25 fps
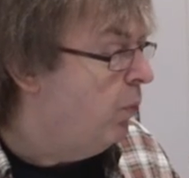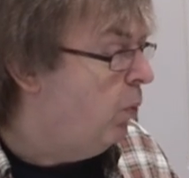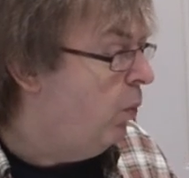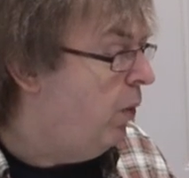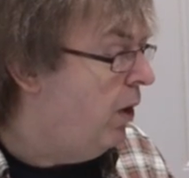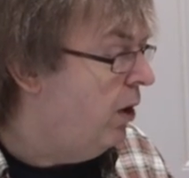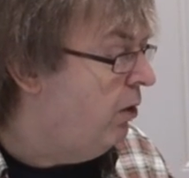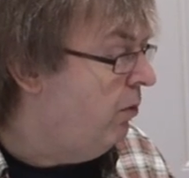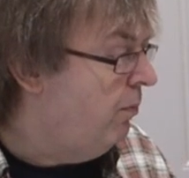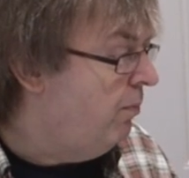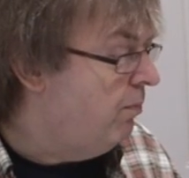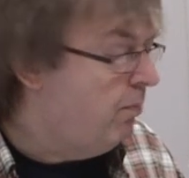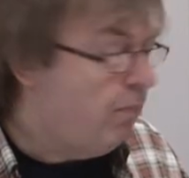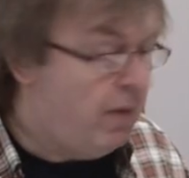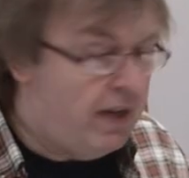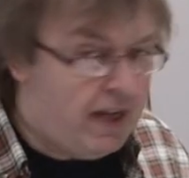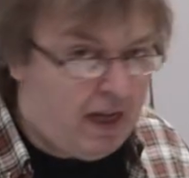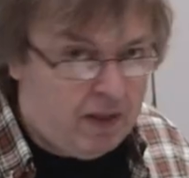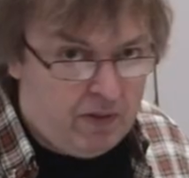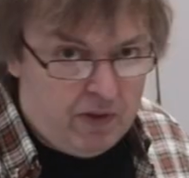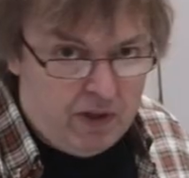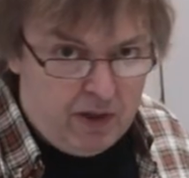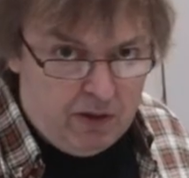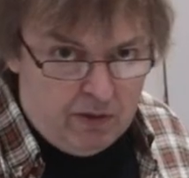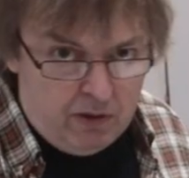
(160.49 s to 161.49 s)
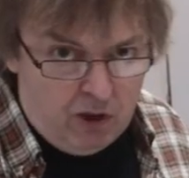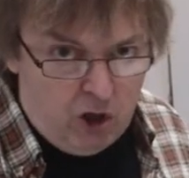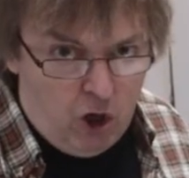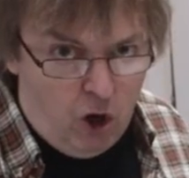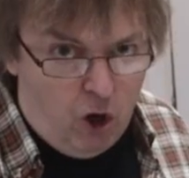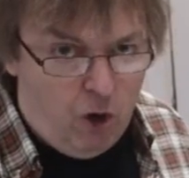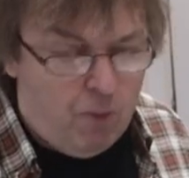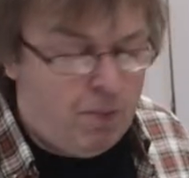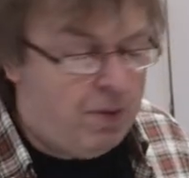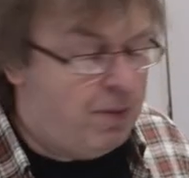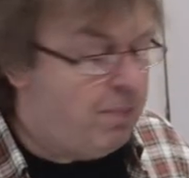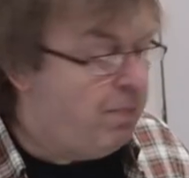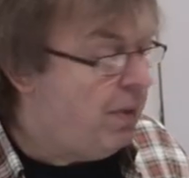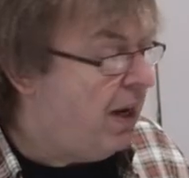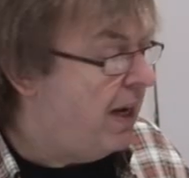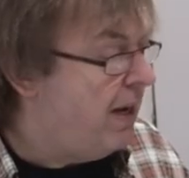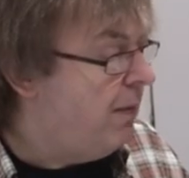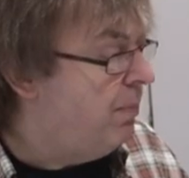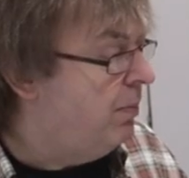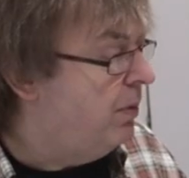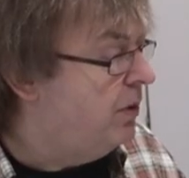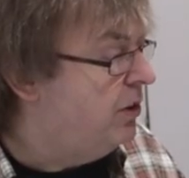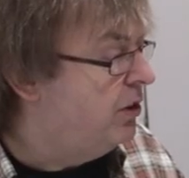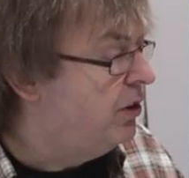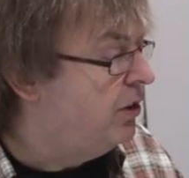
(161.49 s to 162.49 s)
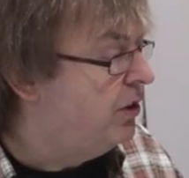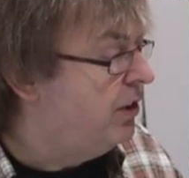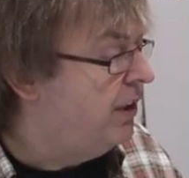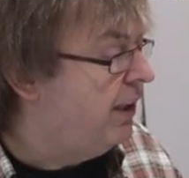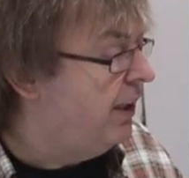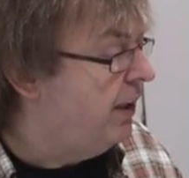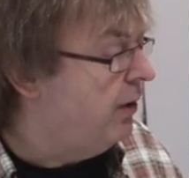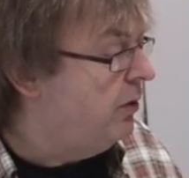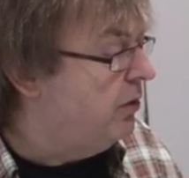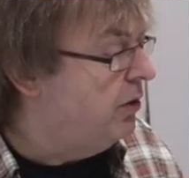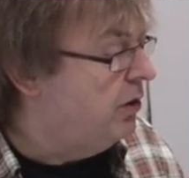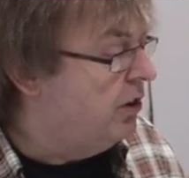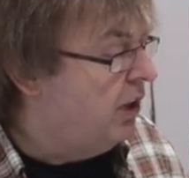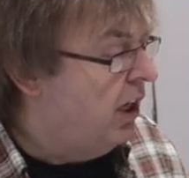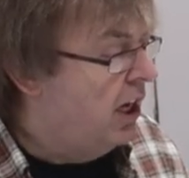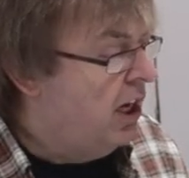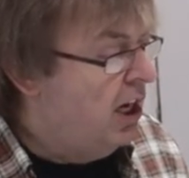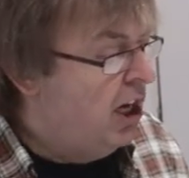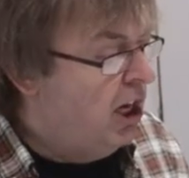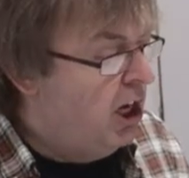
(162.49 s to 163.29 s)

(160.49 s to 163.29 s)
Well, my other common papers to use